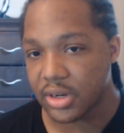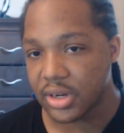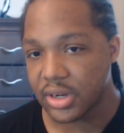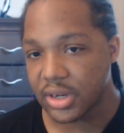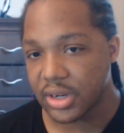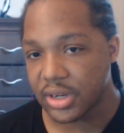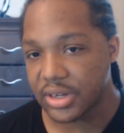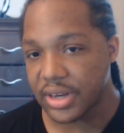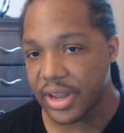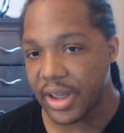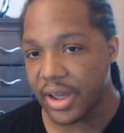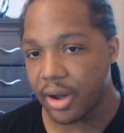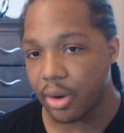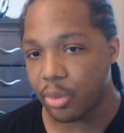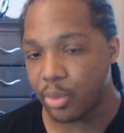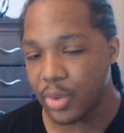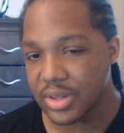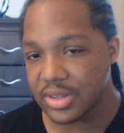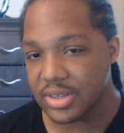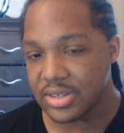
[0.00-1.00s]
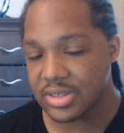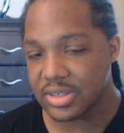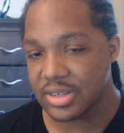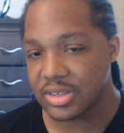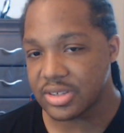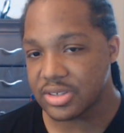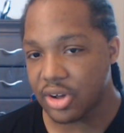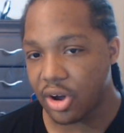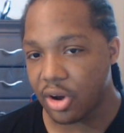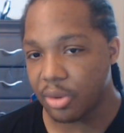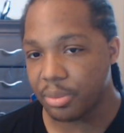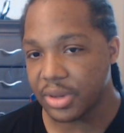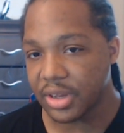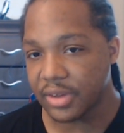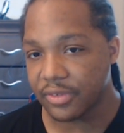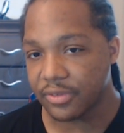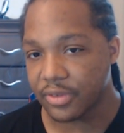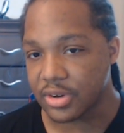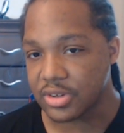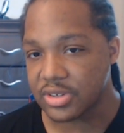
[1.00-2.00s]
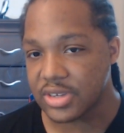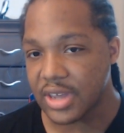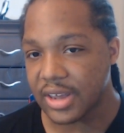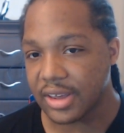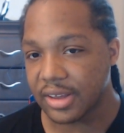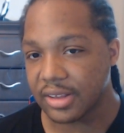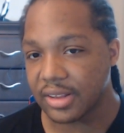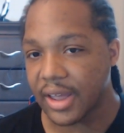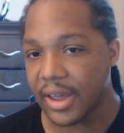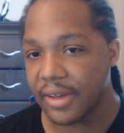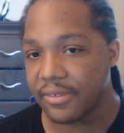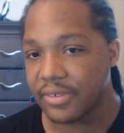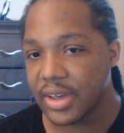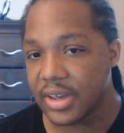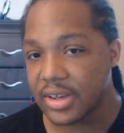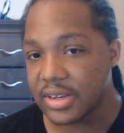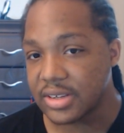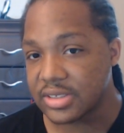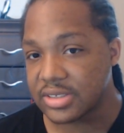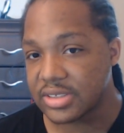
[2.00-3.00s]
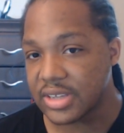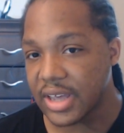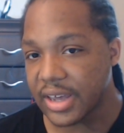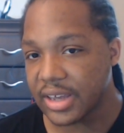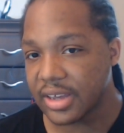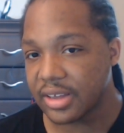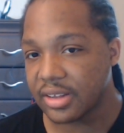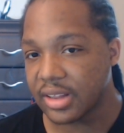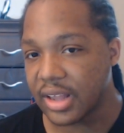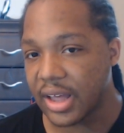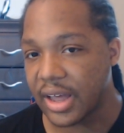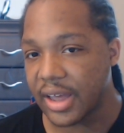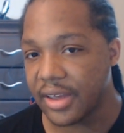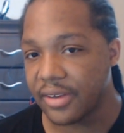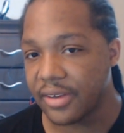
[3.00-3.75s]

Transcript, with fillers: Now, what does this all mean for Second Life? Second Life,